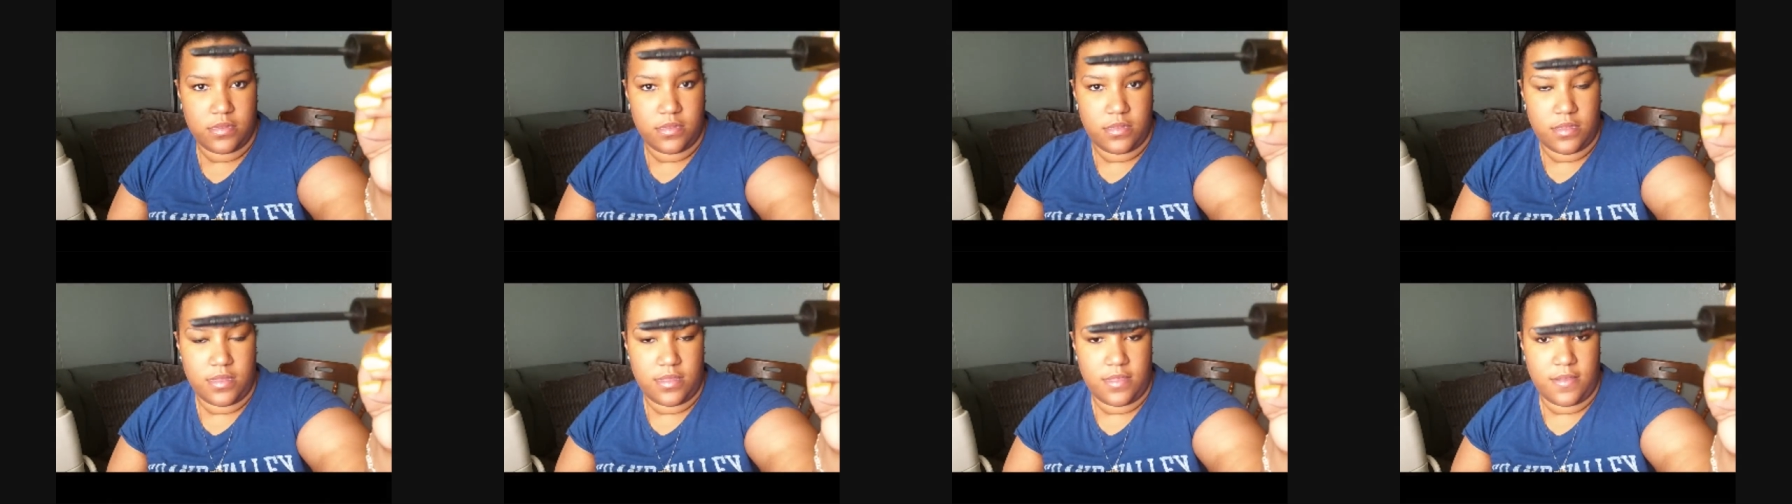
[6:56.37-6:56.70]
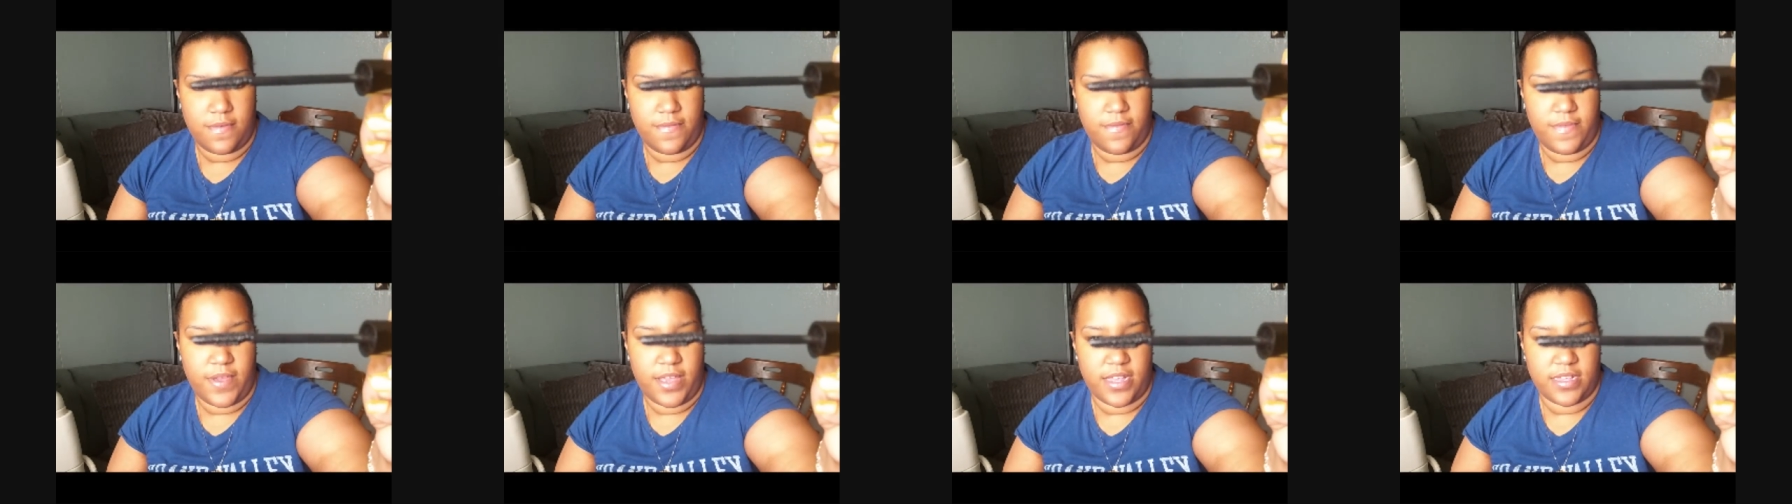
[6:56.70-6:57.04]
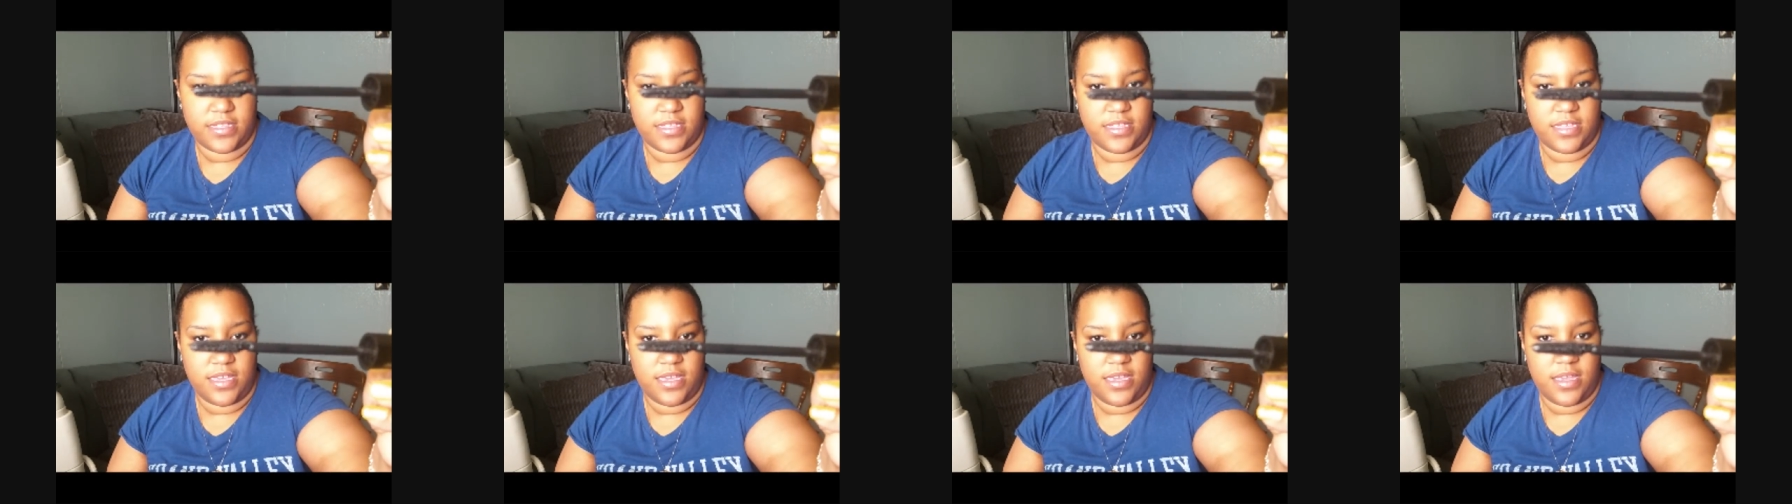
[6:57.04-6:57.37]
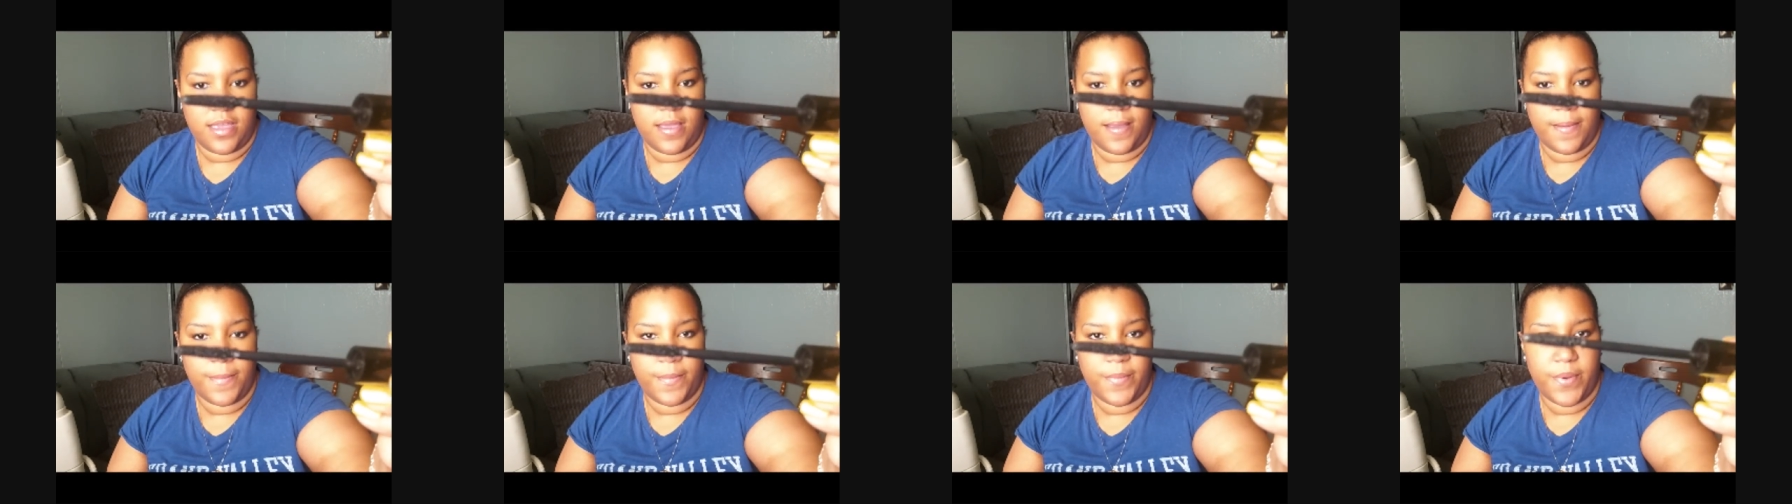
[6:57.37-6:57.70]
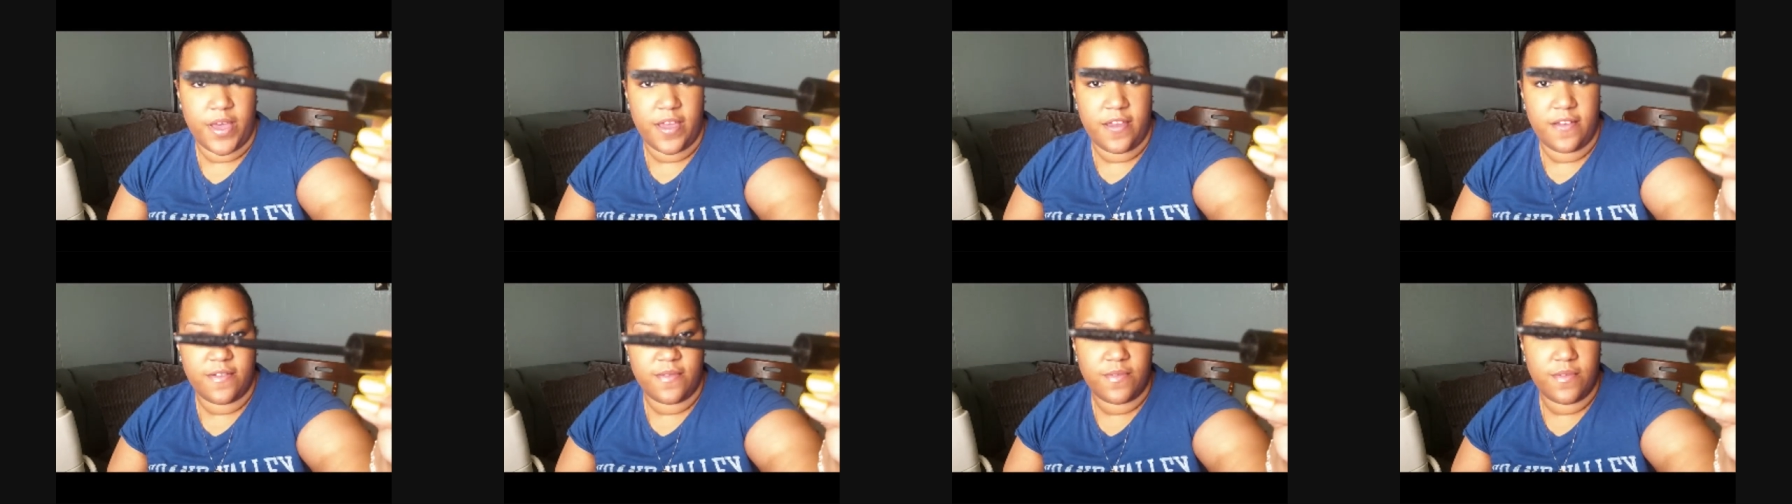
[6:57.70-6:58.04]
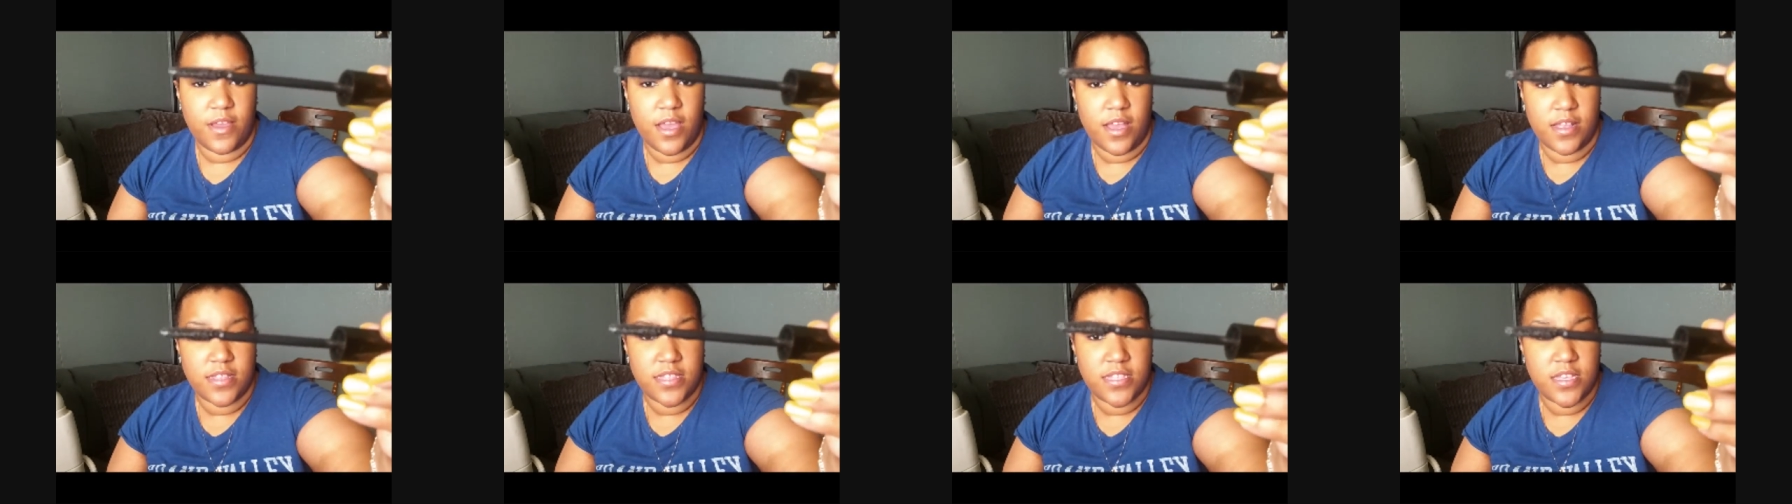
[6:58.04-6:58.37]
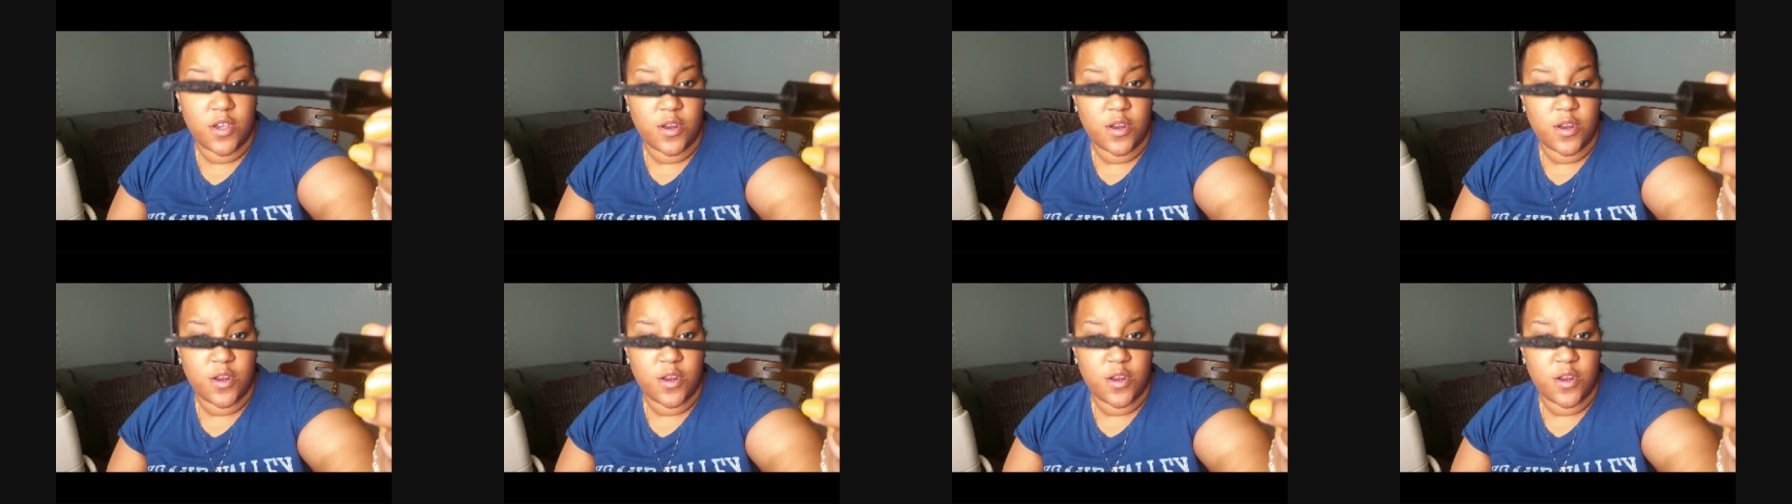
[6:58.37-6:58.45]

Nothing fancy, but in